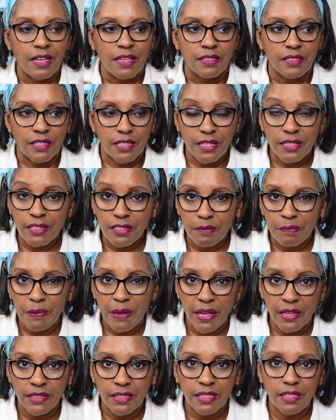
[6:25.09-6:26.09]
Since the
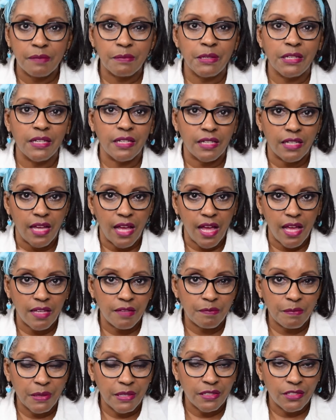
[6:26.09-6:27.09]
pandemic, I
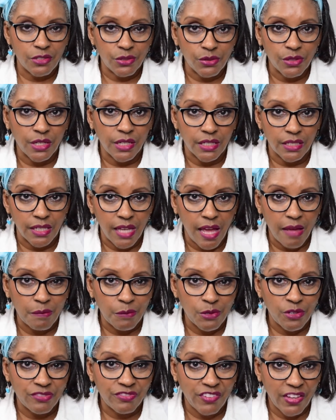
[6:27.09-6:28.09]
have been doing a lot
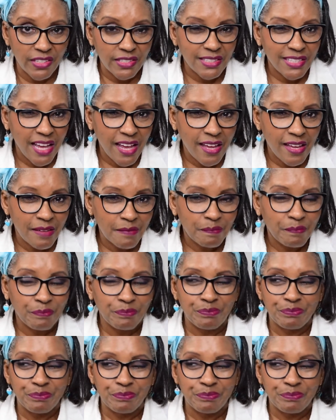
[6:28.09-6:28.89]
more FaceTime.